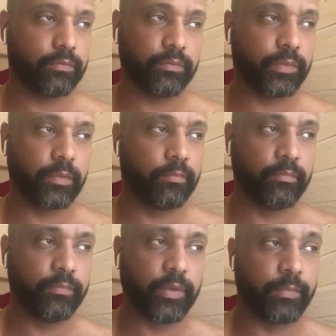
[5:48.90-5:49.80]

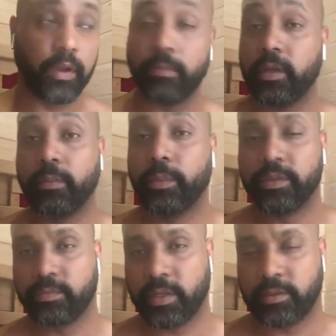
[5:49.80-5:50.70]
the bare minimum
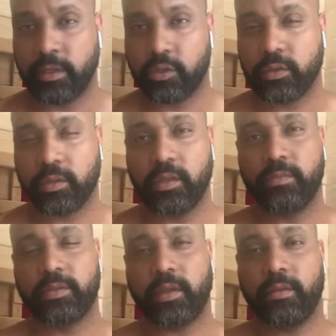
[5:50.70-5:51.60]
is meditation. I keep
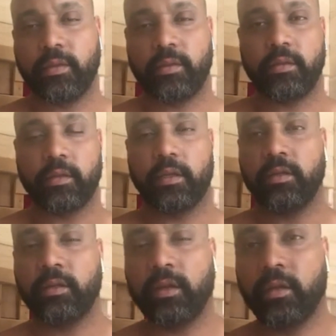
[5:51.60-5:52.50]
saying that again
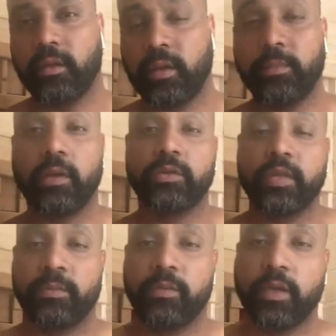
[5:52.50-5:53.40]
and again and again. But on
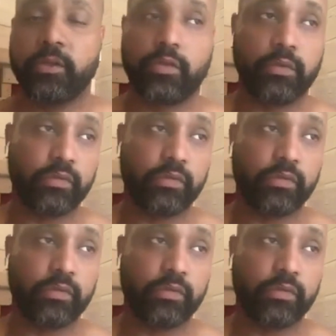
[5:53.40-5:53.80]
top of that, you should do